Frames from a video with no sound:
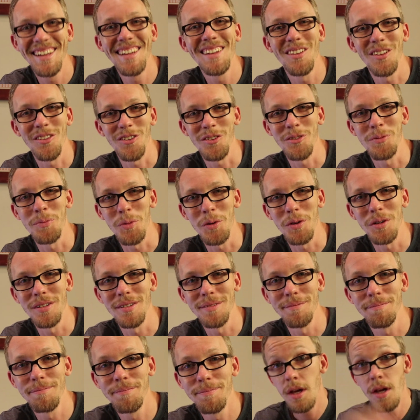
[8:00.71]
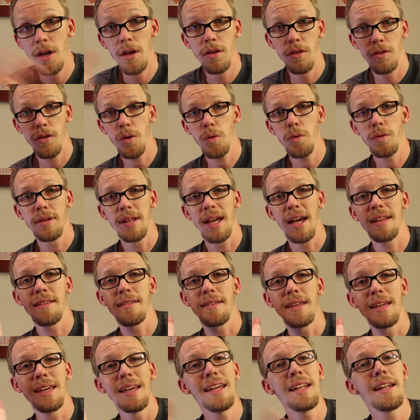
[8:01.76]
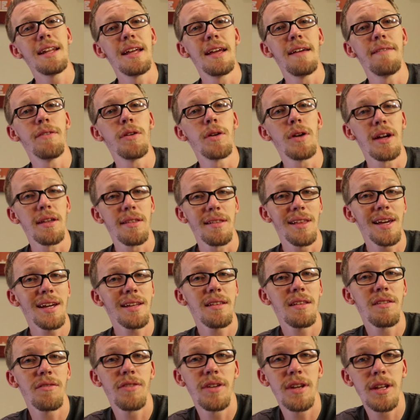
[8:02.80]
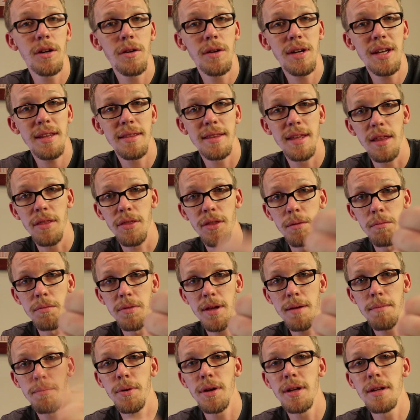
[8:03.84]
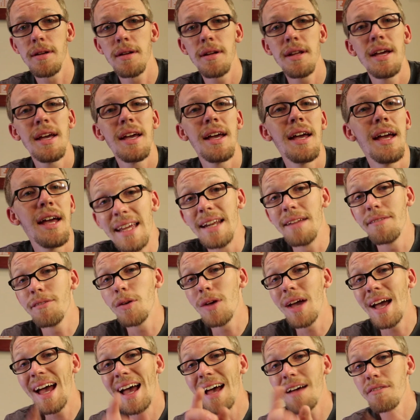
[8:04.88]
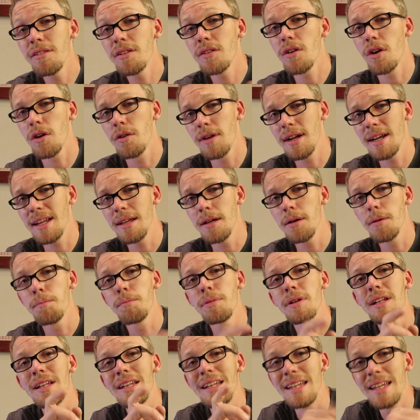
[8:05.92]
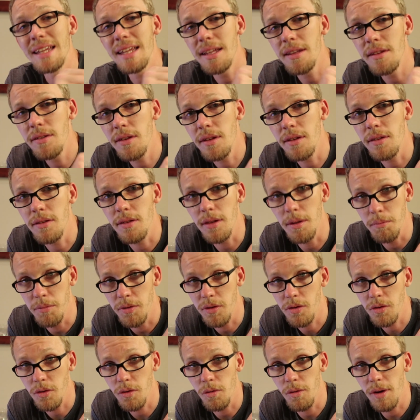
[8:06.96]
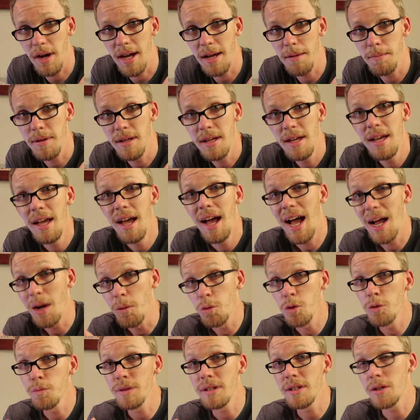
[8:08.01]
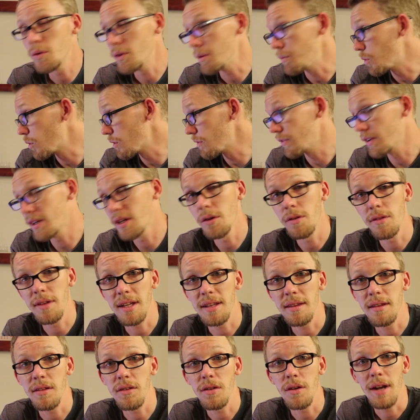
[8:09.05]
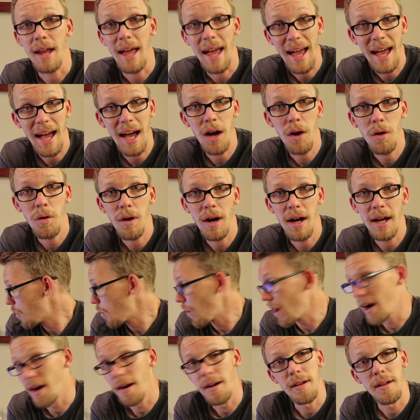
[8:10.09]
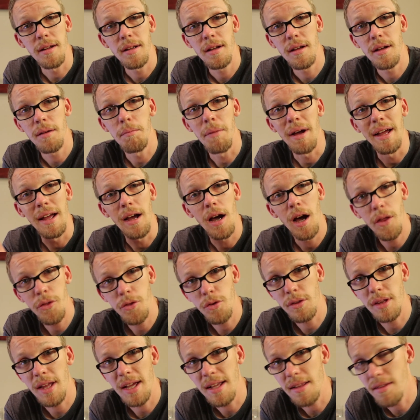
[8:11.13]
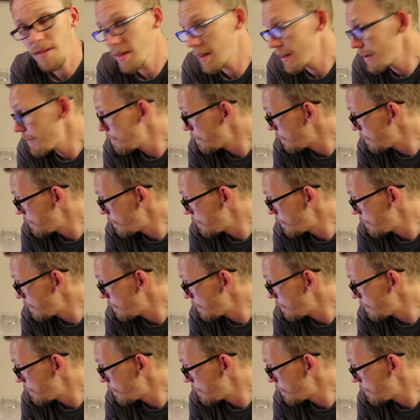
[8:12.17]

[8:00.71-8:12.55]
those are important. So that's it. If you guys liked this video, hit that thumbs up button. And if you haven't already, please subscribe. I will be doing more videos like this on how I wired my other lights